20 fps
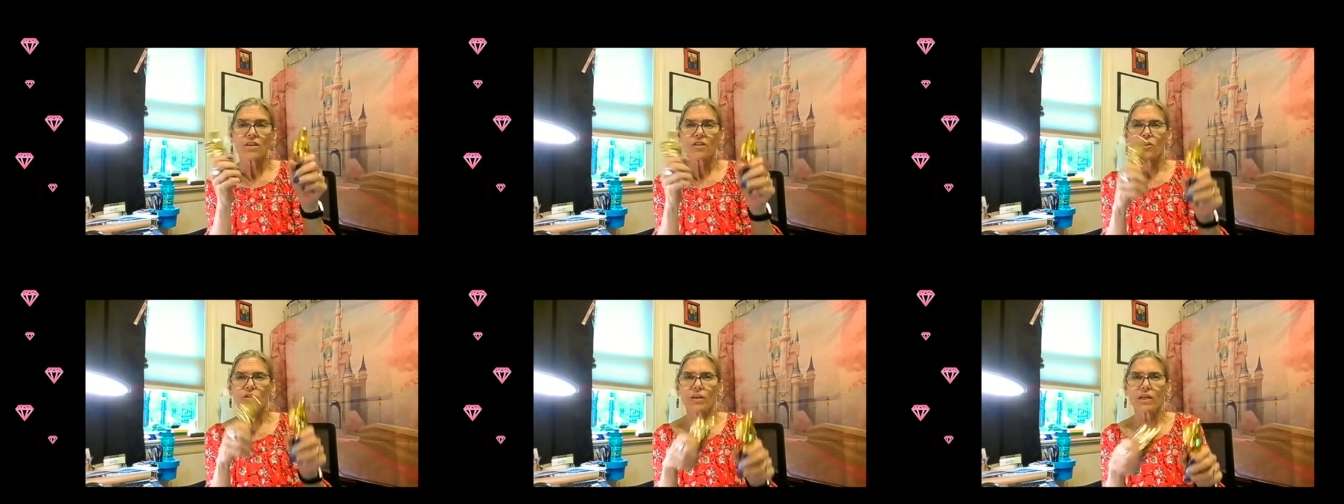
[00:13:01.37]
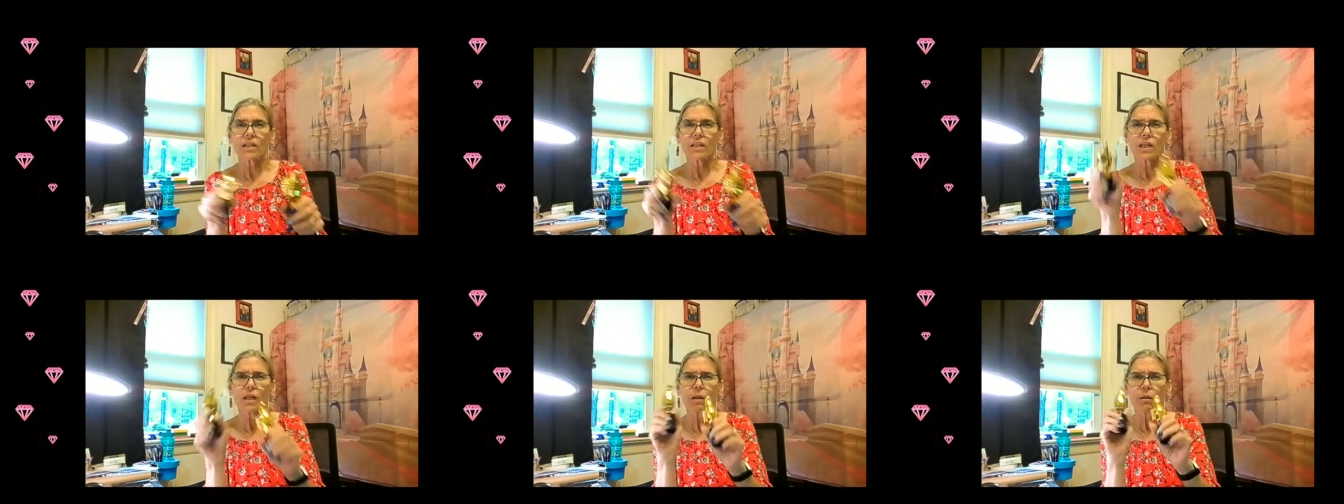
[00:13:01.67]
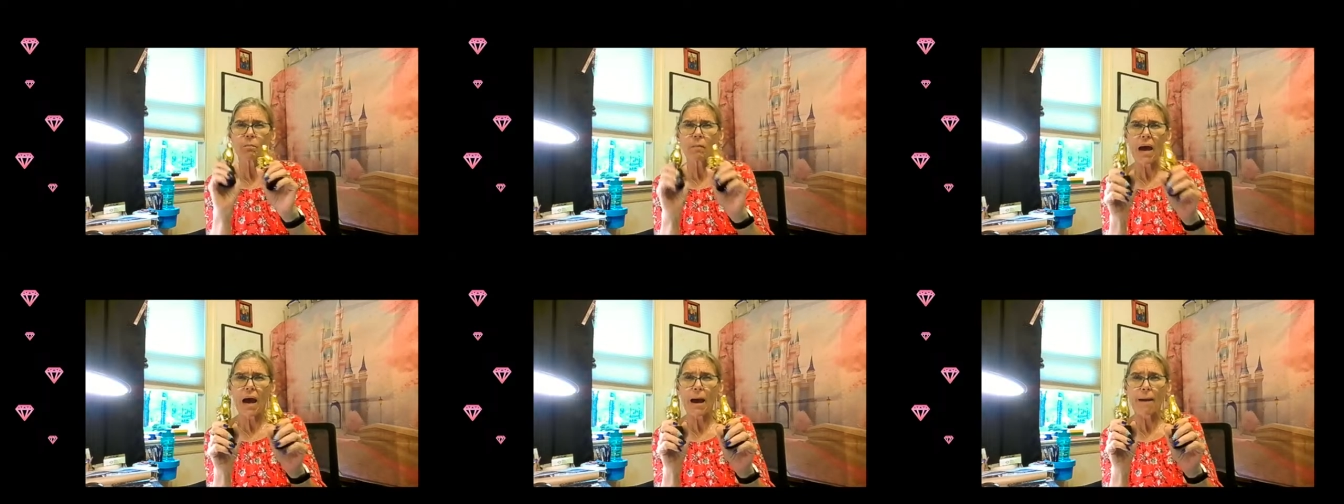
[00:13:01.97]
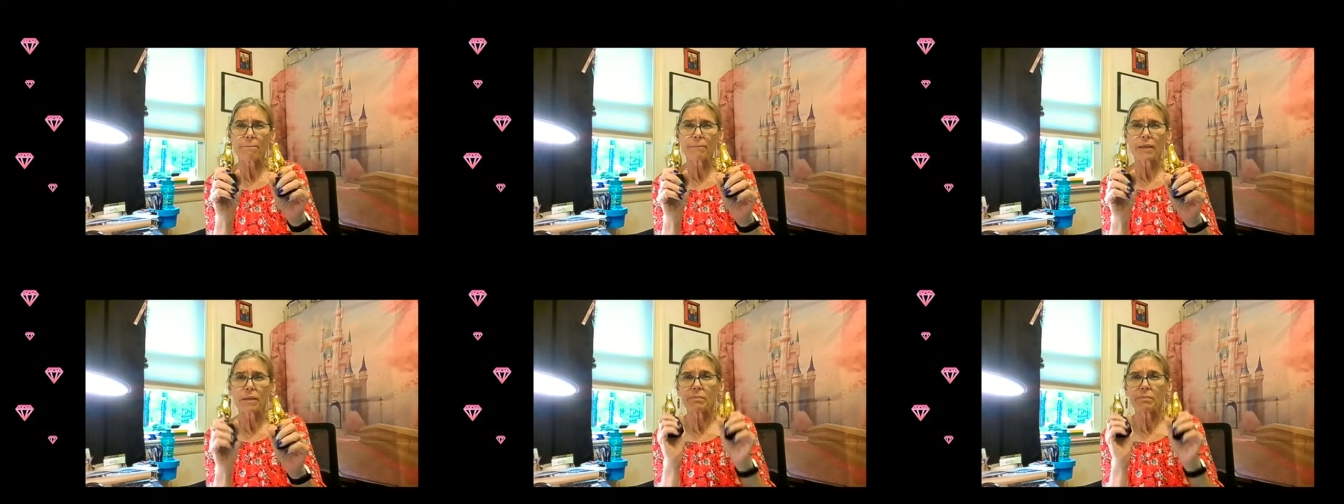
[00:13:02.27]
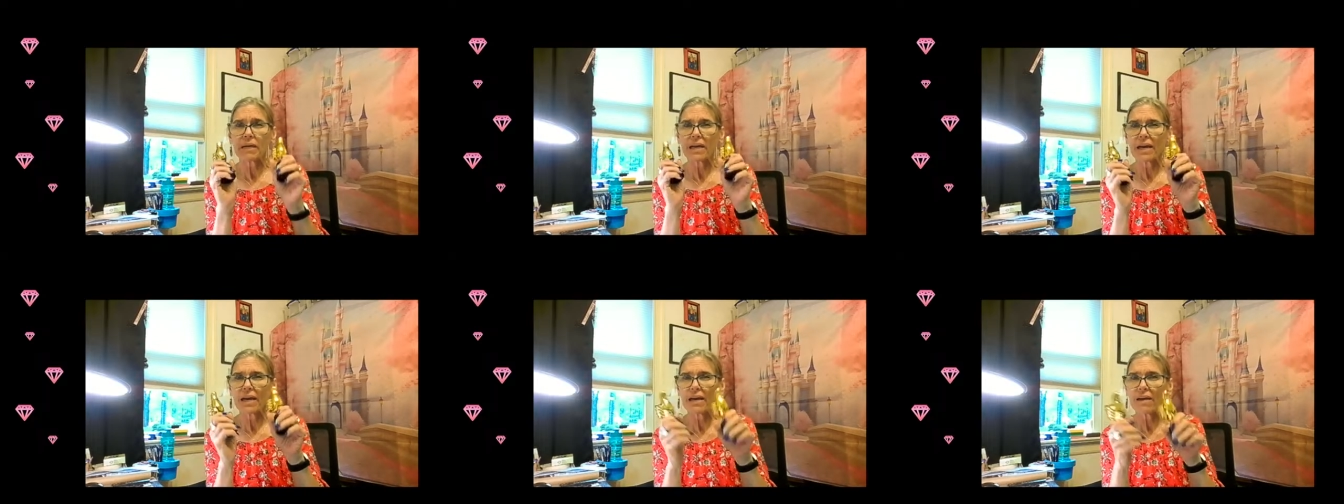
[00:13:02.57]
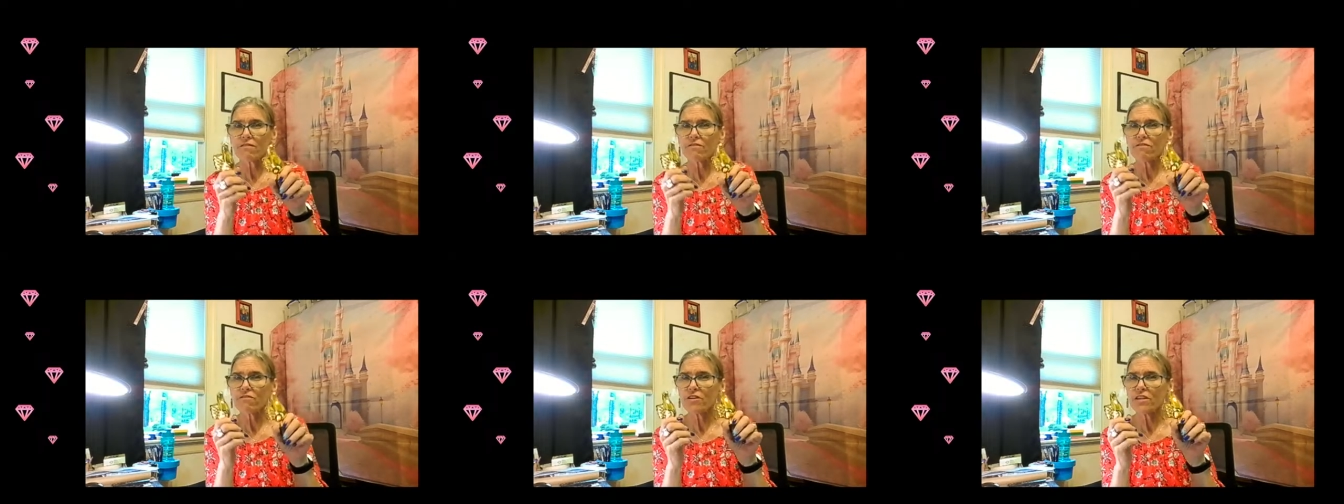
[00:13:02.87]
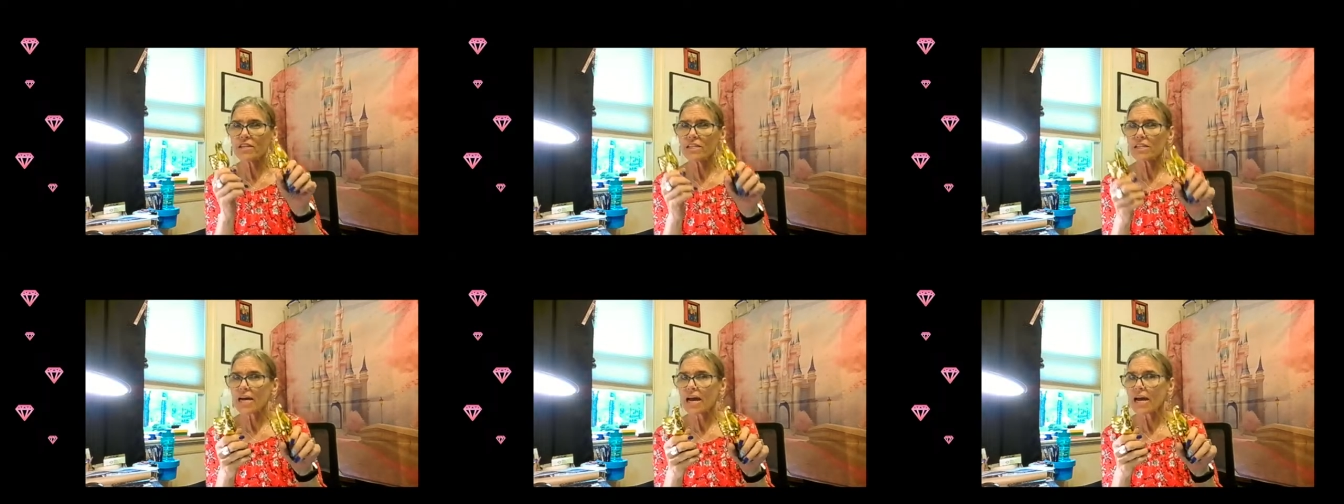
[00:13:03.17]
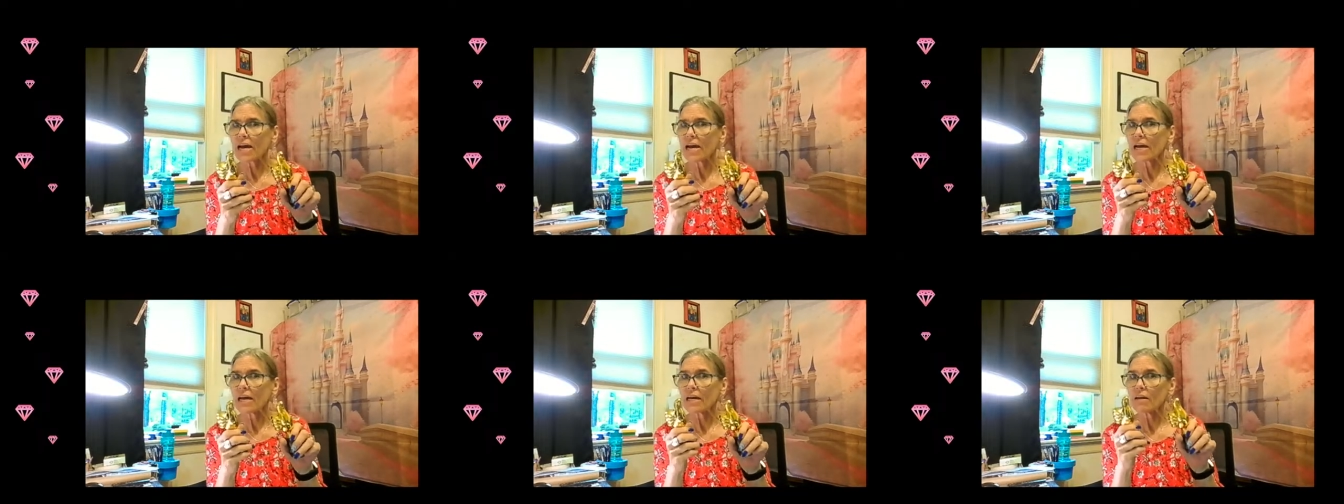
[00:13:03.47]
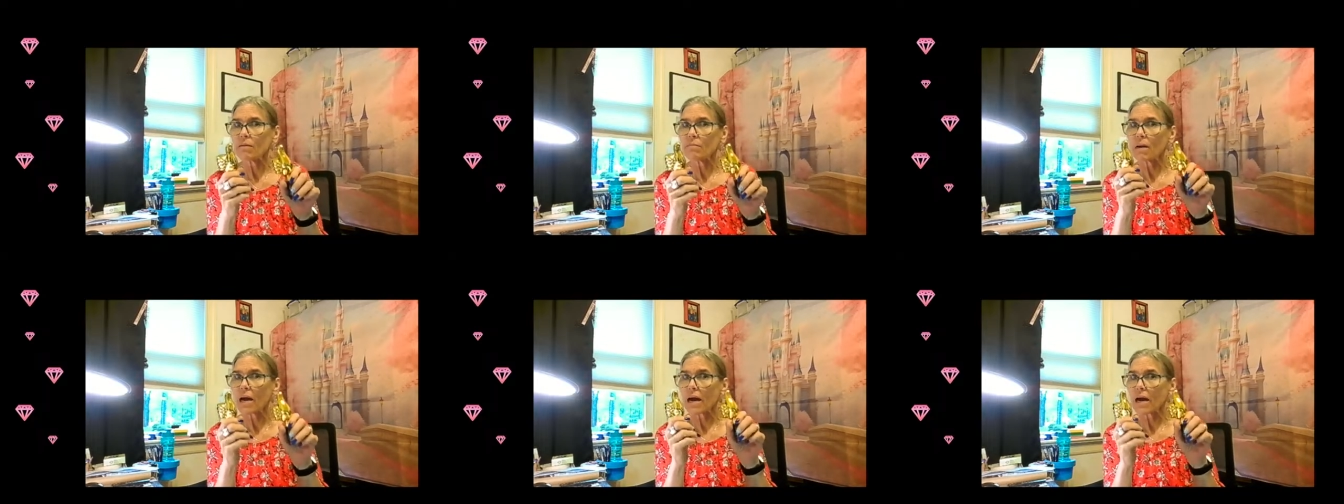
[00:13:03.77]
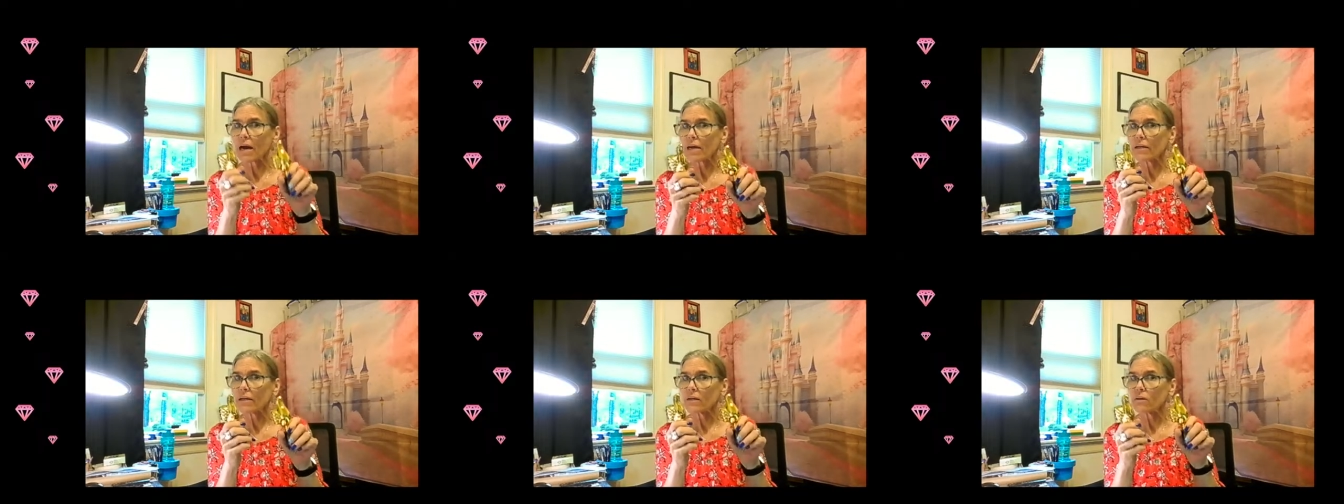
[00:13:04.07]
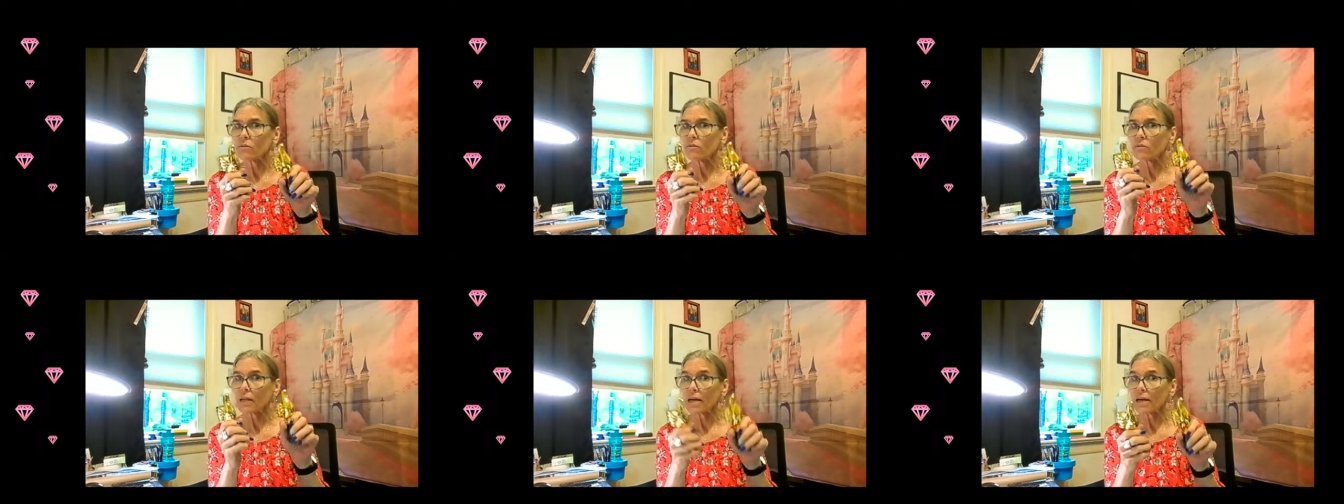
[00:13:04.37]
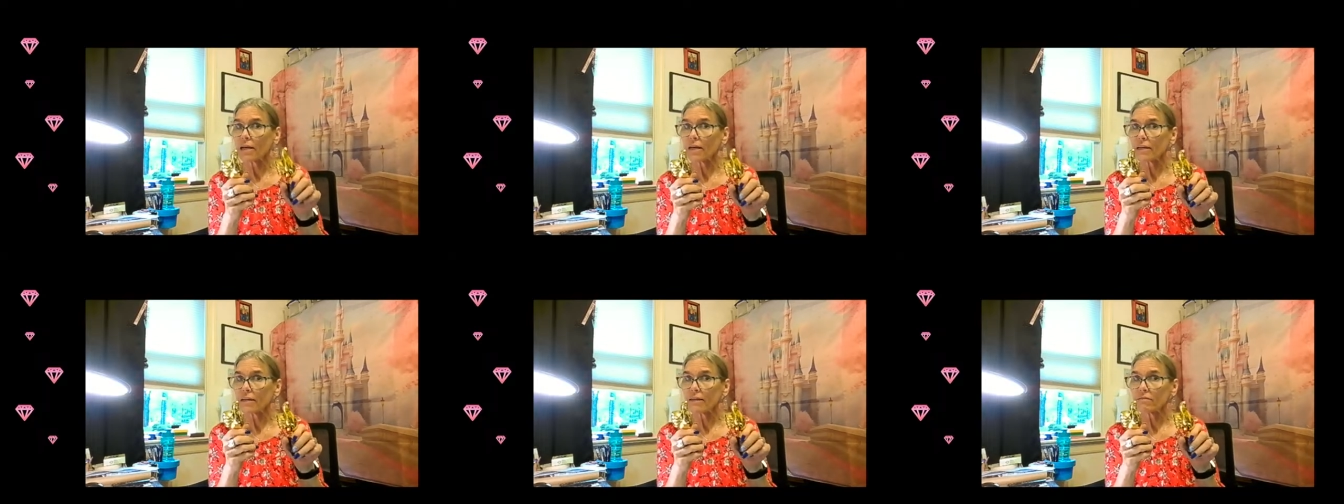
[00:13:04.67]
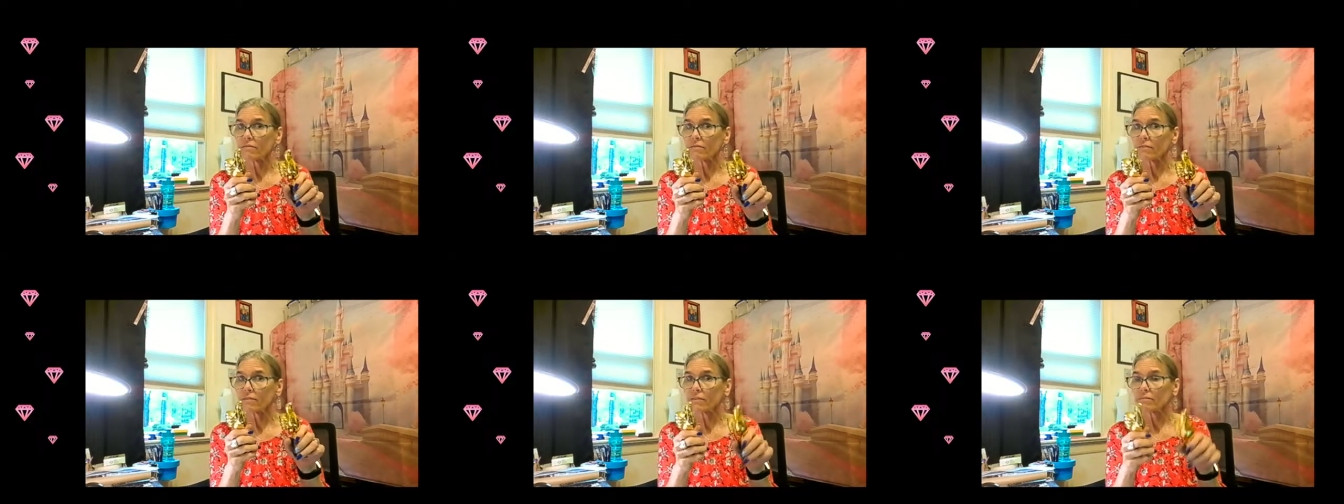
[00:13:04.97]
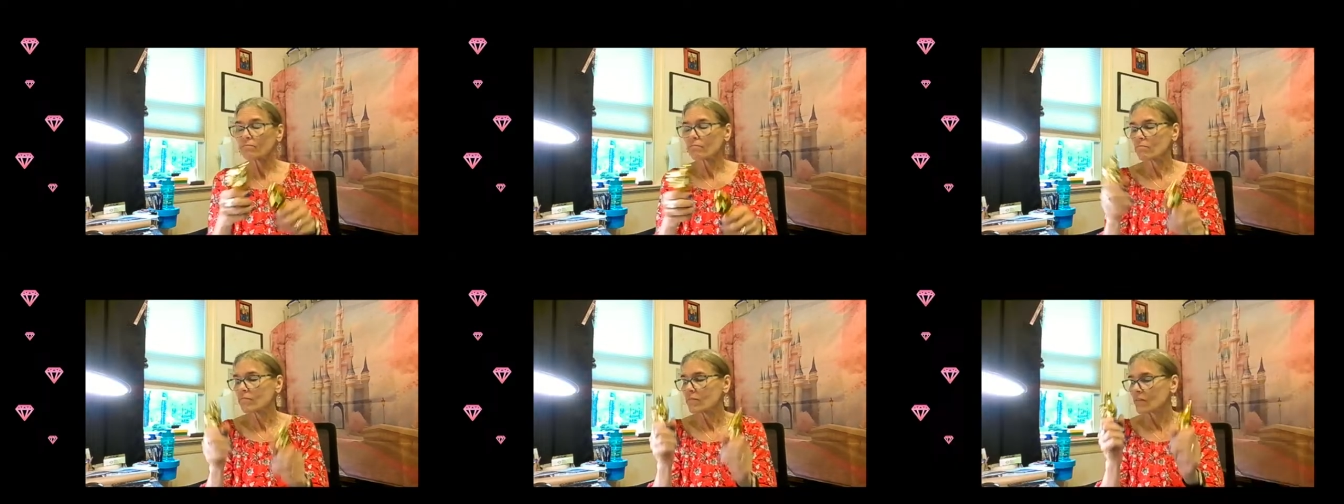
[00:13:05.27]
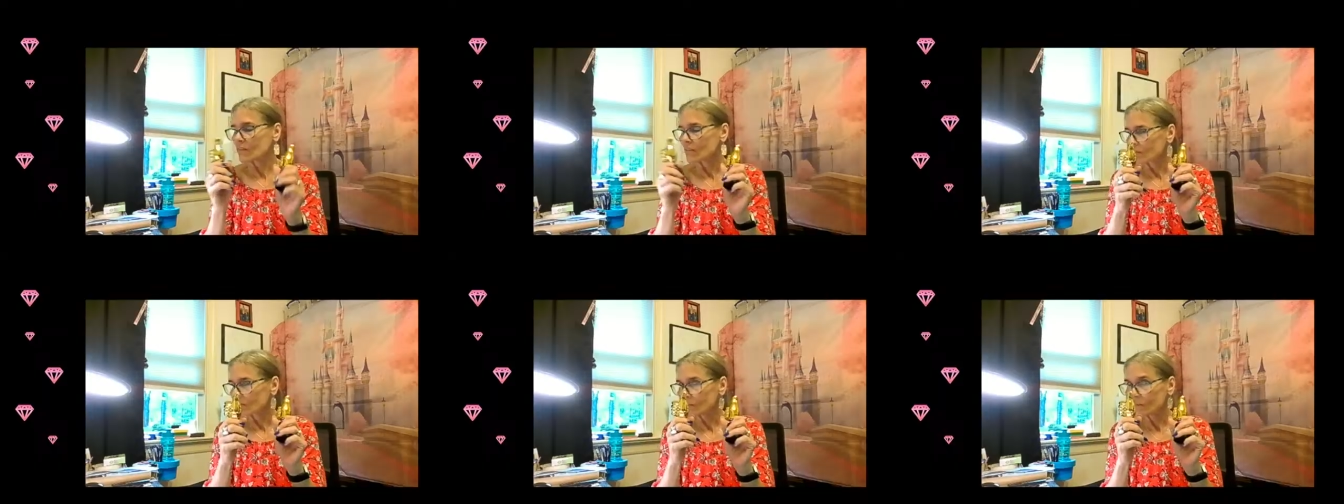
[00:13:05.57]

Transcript: you'll get a little pop-up every time I go live.